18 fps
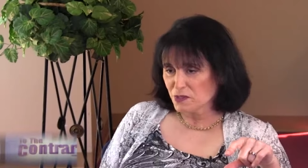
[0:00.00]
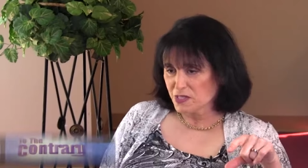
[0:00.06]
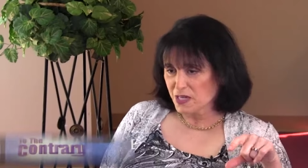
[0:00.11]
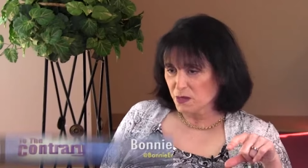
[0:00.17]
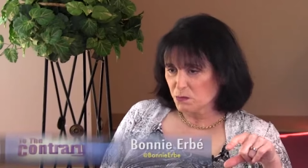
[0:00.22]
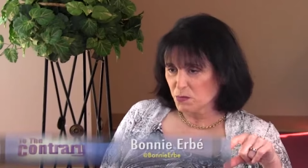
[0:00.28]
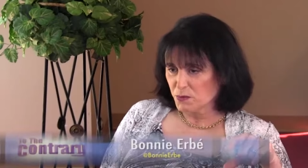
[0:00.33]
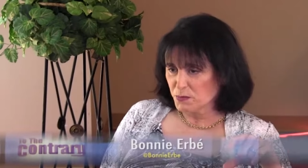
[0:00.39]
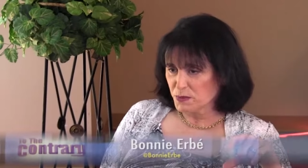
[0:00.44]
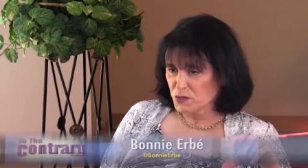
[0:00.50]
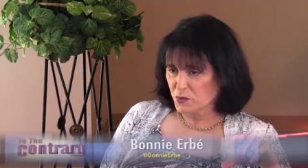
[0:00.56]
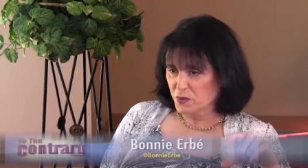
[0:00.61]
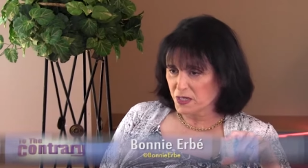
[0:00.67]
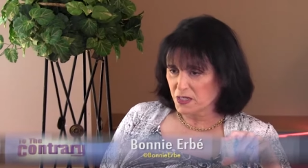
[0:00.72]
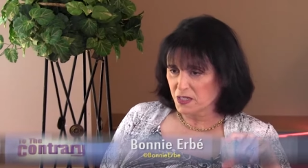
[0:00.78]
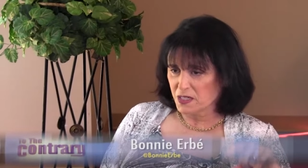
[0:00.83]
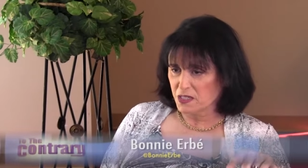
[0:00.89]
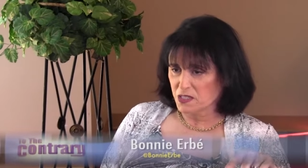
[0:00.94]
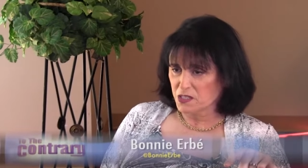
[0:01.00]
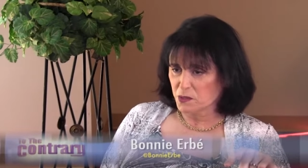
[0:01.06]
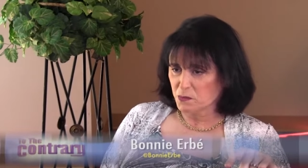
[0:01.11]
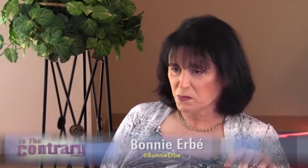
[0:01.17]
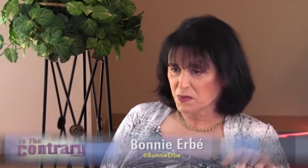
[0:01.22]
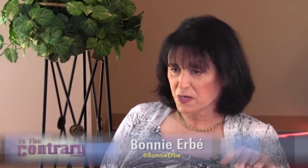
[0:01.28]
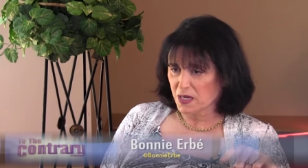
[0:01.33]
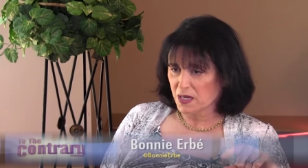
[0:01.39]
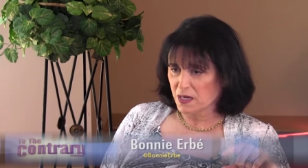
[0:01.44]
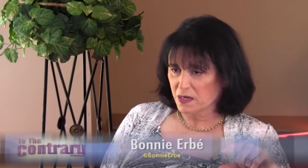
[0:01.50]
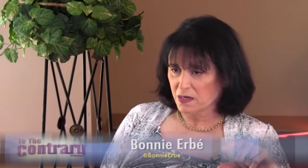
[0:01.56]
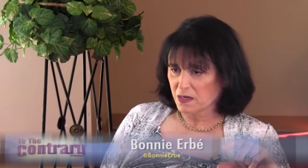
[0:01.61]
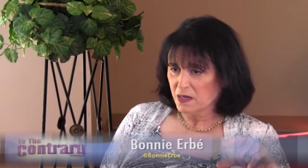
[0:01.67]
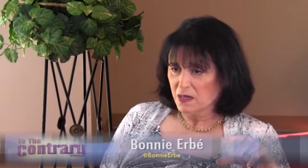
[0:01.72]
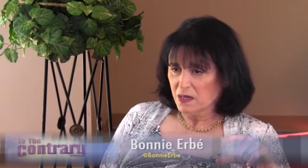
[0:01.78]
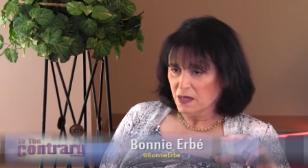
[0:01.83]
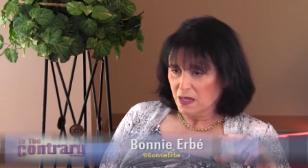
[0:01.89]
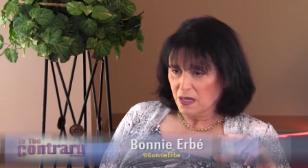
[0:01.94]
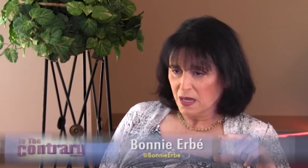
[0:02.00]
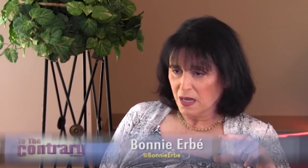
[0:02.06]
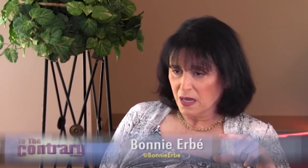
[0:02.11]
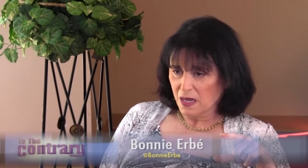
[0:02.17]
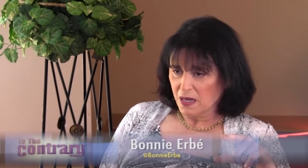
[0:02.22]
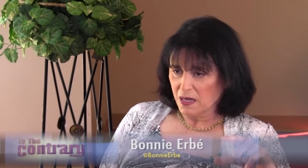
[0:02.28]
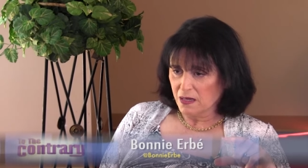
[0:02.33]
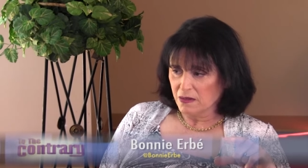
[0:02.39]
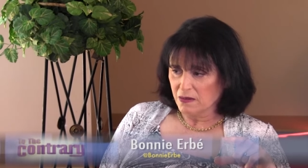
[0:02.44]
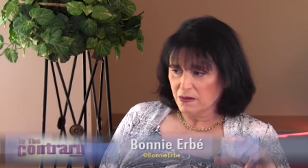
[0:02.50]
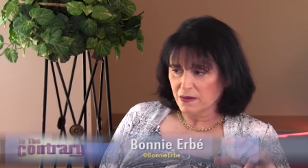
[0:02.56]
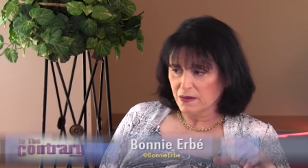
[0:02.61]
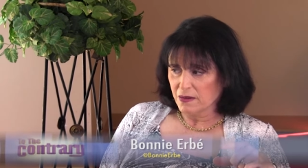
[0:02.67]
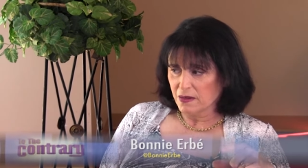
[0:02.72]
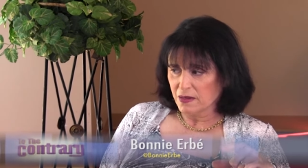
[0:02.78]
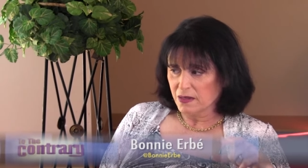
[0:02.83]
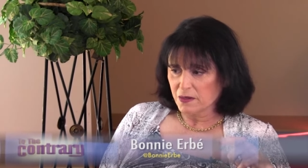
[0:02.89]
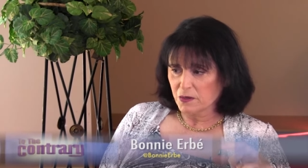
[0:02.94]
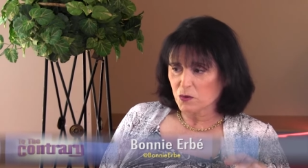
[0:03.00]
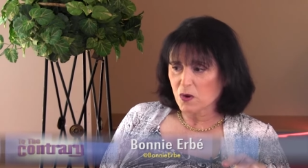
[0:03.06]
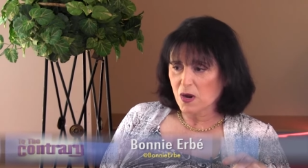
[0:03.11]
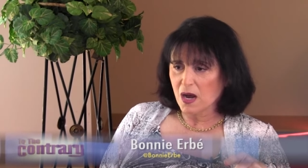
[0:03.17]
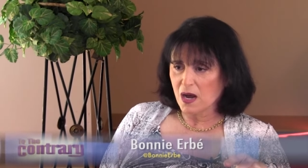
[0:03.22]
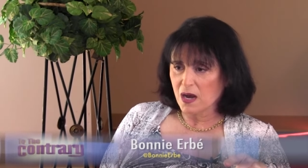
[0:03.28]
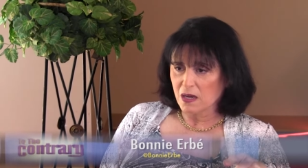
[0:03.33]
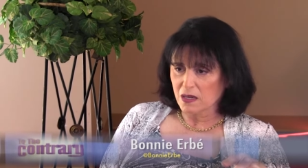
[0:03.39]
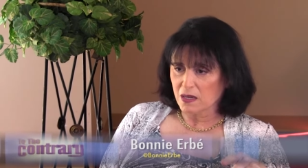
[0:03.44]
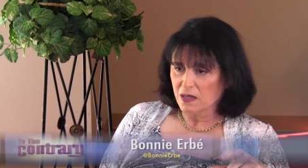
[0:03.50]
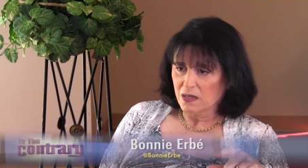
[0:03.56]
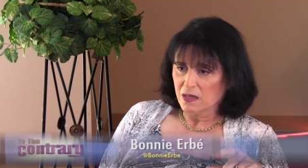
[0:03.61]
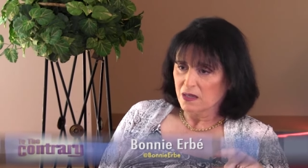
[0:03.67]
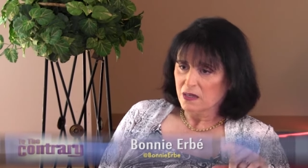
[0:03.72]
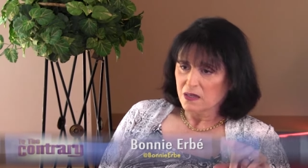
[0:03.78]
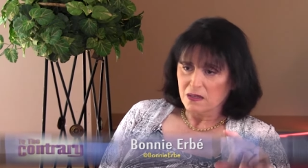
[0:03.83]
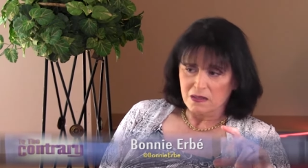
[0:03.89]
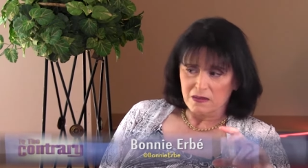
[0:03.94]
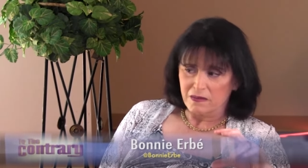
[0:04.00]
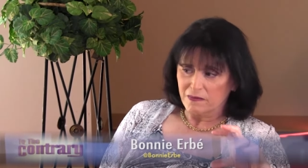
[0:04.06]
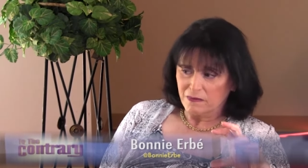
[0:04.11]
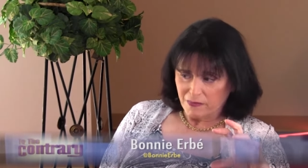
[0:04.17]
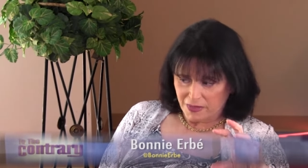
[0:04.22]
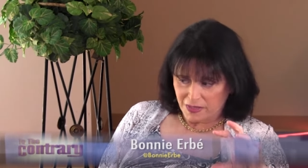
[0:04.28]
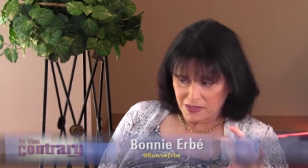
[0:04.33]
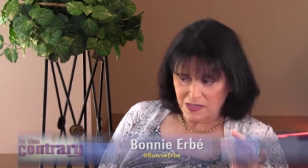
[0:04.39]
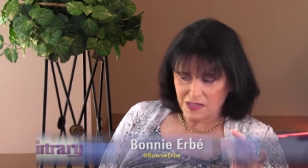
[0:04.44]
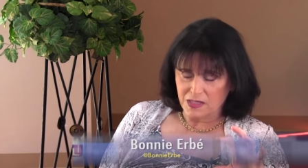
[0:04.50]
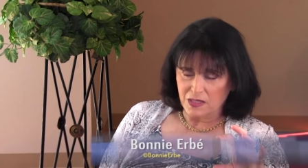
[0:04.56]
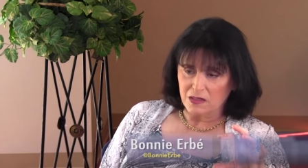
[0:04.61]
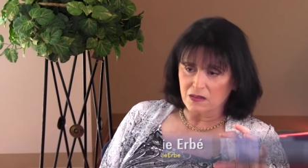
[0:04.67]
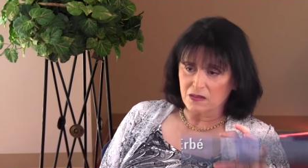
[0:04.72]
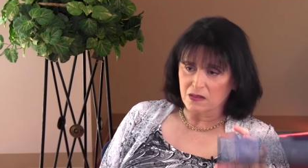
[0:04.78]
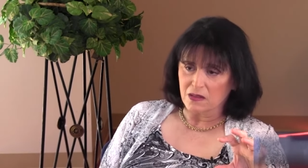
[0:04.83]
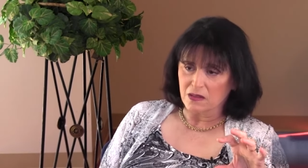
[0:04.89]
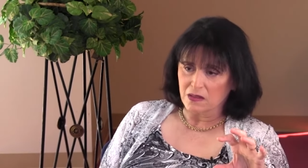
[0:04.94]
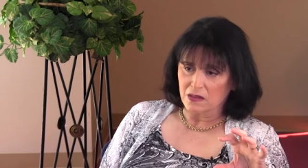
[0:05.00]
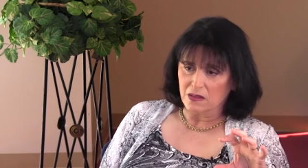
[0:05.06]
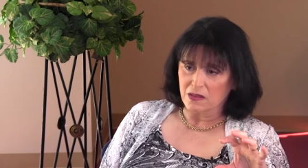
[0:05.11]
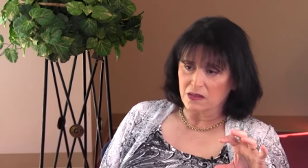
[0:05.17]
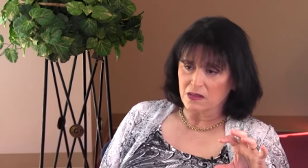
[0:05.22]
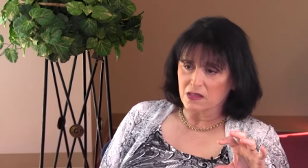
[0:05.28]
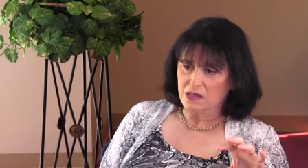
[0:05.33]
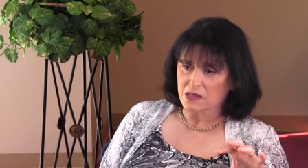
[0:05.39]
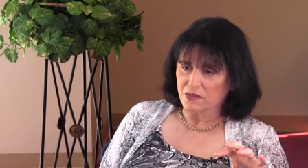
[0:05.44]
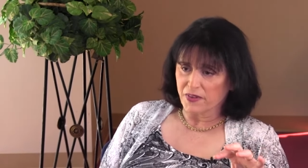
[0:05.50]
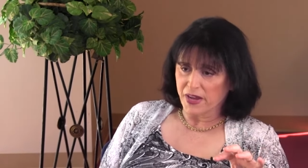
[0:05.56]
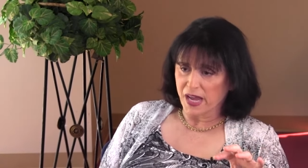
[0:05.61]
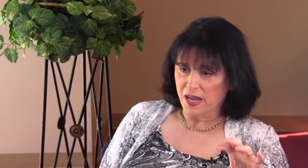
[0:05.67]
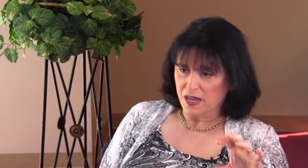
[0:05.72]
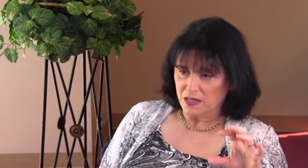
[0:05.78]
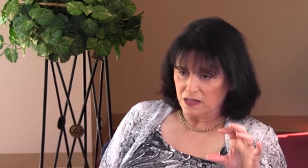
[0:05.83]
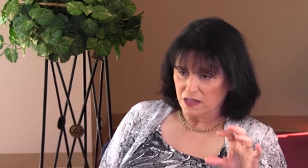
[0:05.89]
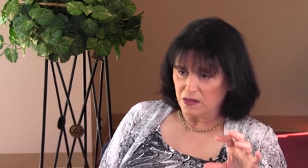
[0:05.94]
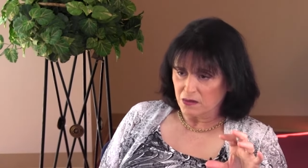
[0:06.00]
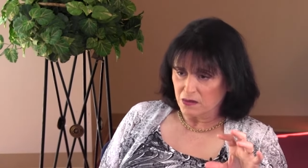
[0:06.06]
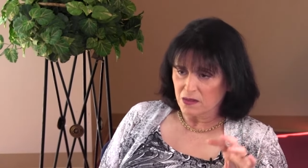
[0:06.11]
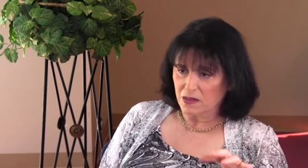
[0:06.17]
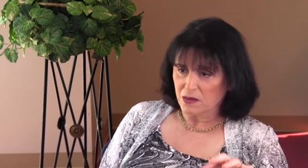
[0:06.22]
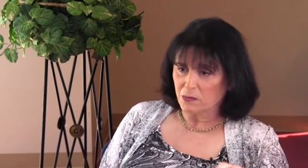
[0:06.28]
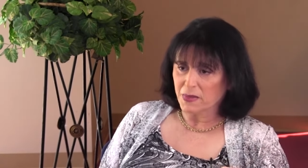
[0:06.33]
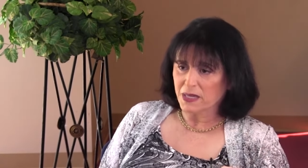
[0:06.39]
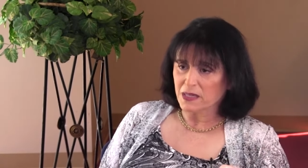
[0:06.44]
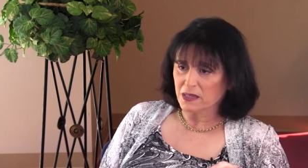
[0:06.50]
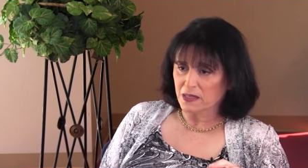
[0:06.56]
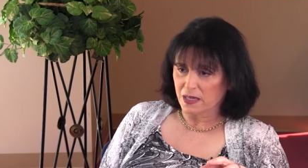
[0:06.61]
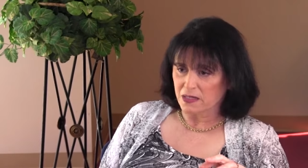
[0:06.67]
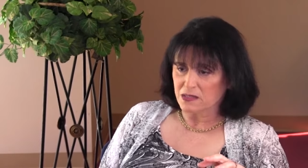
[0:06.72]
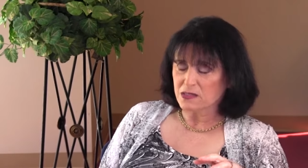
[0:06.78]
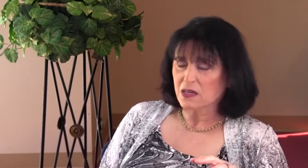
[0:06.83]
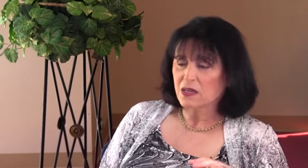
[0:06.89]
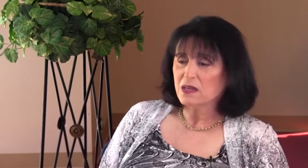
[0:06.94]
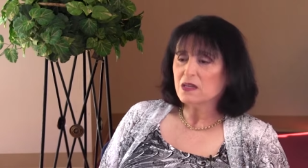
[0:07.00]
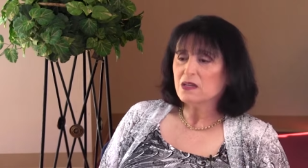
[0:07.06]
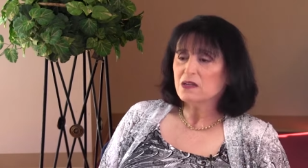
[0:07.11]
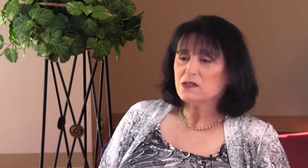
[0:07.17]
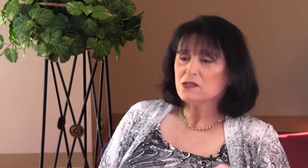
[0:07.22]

example, between Egypt and, and uh, Iraq, it's still the, the Levant, the, yeah, it's the, Middle East. that area.